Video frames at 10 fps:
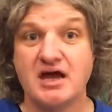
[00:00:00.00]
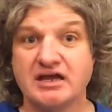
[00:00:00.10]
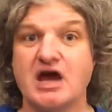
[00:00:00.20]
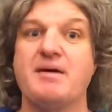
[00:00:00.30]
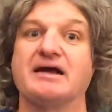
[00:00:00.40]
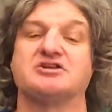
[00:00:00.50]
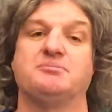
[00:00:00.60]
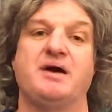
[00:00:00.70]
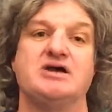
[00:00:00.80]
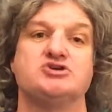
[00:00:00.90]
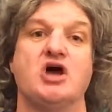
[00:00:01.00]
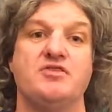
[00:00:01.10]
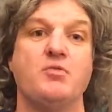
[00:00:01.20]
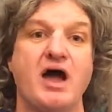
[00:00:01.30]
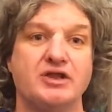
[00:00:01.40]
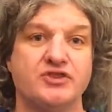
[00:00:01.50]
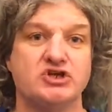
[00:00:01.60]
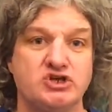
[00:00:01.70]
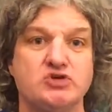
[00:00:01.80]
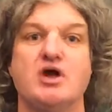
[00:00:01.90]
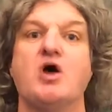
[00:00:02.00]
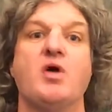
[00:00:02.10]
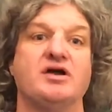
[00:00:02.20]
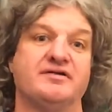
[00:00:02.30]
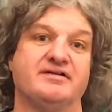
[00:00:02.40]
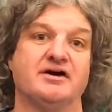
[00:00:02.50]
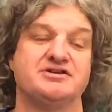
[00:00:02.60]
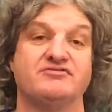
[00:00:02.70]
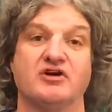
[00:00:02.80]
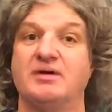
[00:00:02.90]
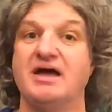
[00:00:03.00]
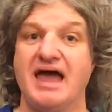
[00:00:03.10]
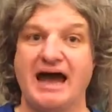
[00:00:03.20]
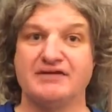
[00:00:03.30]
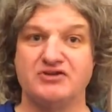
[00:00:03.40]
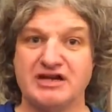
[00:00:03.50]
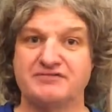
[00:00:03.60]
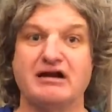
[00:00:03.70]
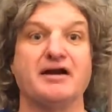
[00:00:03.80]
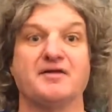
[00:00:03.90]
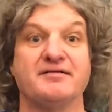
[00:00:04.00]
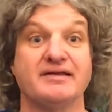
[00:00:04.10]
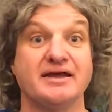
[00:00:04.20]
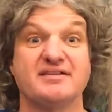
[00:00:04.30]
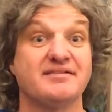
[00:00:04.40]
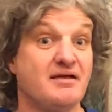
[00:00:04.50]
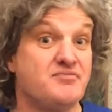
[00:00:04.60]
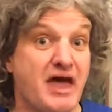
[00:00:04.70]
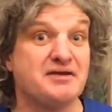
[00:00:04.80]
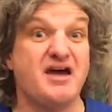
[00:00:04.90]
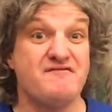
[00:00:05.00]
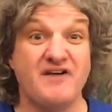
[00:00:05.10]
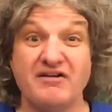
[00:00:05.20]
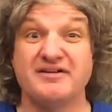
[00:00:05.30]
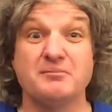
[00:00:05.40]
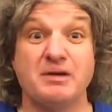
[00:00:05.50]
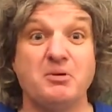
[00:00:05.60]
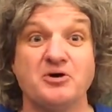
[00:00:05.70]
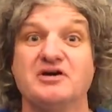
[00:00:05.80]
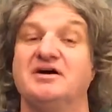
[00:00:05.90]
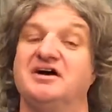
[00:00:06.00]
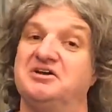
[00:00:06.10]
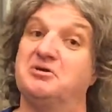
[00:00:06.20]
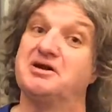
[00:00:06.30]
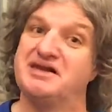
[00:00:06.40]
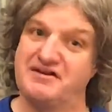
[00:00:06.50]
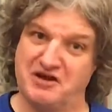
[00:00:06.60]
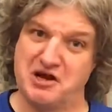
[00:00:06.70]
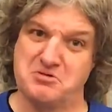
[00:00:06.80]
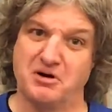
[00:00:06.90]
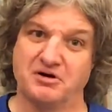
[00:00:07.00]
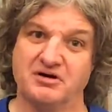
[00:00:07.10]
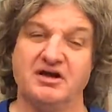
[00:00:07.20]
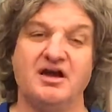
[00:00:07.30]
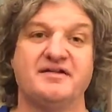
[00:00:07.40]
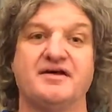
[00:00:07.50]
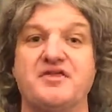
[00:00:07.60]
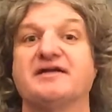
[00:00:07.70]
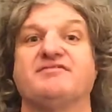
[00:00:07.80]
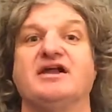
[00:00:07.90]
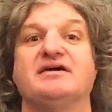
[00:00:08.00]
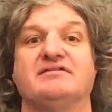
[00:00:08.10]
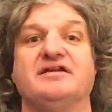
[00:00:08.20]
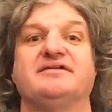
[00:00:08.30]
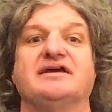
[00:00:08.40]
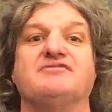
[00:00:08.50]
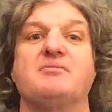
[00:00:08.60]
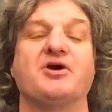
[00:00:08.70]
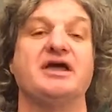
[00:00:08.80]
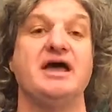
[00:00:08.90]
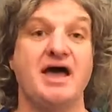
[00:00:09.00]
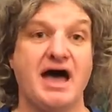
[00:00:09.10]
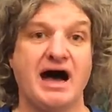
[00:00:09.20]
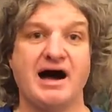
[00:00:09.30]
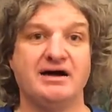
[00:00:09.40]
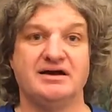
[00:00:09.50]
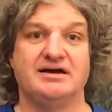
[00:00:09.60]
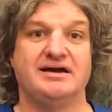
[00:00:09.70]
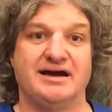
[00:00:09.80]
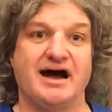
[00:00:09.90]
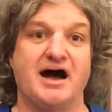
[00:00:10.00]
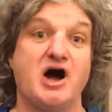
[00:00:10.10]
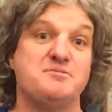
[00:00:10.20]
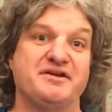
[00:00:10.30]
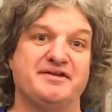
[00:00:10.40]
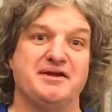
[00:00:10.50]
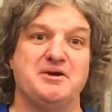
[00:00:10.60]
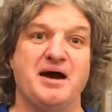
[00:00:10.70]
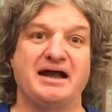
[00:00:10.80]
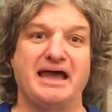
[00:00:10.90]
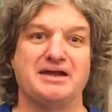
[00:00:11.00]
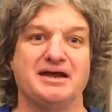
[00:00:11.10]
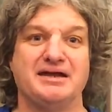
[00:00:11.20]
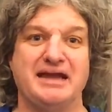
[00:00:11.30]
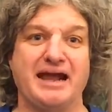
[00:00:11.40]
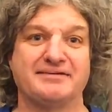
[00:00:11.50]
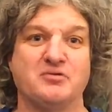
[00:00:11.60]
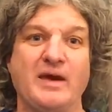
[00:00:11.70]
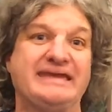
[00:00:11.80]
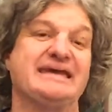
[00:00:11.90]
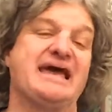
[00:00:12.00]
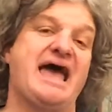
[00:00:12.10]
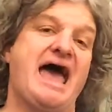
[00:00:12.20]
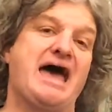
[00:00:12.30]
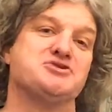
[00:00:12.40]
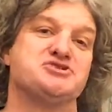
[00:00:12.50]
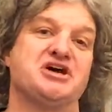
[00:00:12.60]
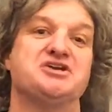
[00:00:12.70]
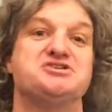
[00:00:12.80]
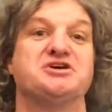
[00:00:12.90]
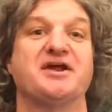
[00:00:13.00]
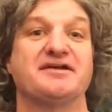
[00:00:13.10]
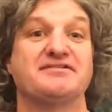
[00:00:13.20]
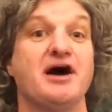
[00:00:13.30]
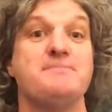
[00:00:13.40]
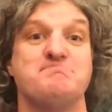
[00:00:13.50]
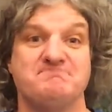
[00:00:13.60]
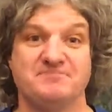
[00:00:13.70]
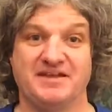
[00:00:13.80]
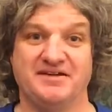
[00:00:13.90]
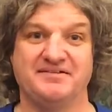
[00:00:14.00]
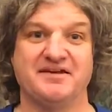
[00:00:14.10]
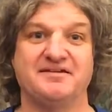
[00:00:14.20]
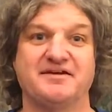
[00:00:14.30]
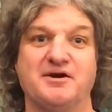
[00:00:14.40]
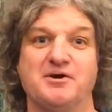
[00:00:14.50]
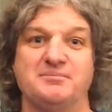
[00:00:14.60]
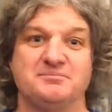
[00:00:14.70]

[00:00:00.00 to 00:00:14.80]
Go back to the page the way that you know where you're starting from. And if you never click those links, then very simply put, you can never go wrong. So thanks for listening, everybody. Hope to see you again next week. And until next time, stay secure.